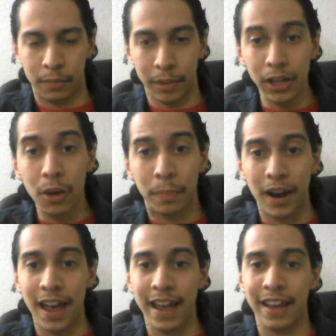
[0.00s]
Bill
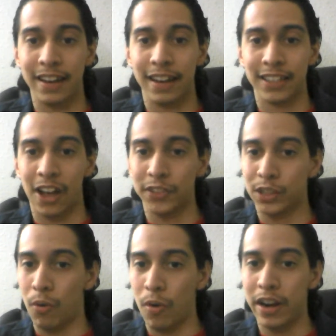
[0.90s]
O'Brien, as
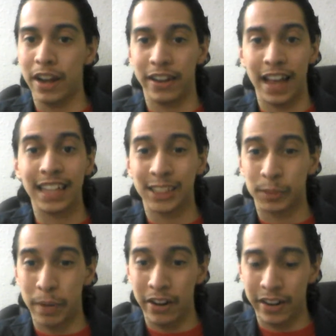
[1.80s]
offensive coordinator, he has
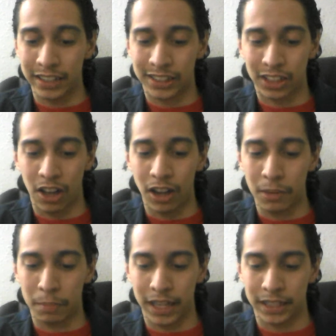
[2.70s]
experience
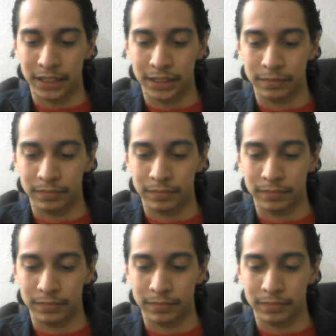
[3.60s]
calling plays.